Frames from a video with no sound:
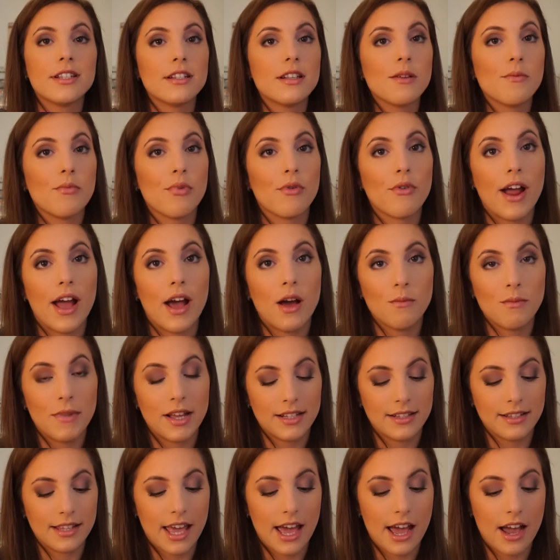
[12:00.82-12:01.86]
is a brown
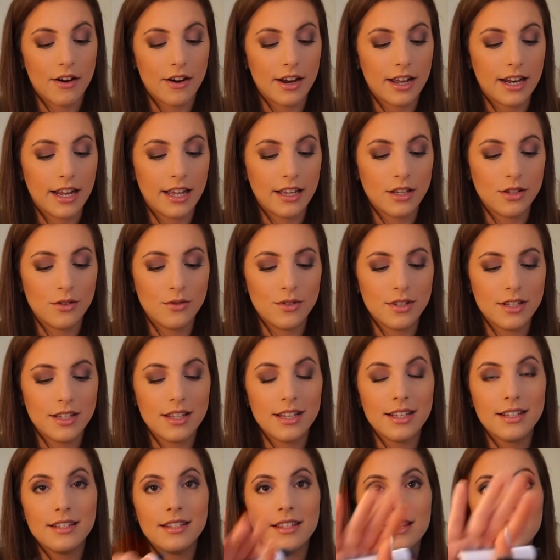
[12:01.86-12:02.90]
mascara, and I used this